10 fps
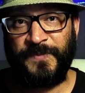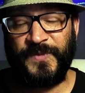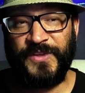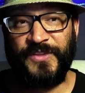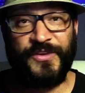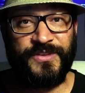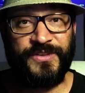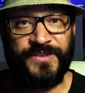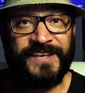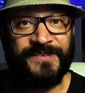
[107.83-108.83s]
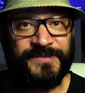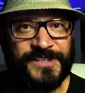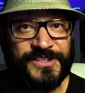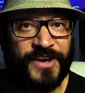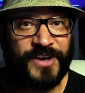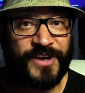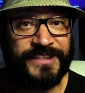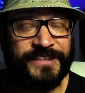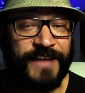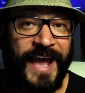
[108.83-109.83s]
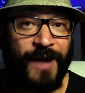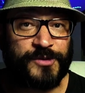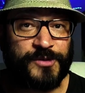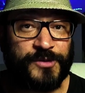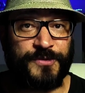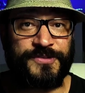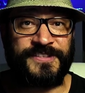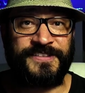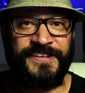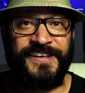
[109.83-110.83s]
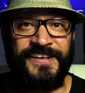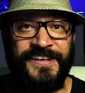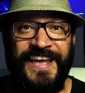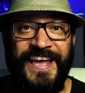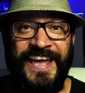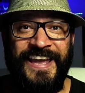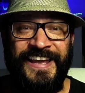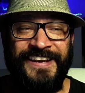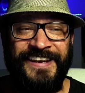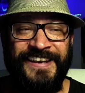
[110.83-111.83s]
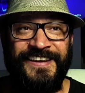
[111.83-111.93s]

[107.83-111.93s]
They're designed to live outdoors, and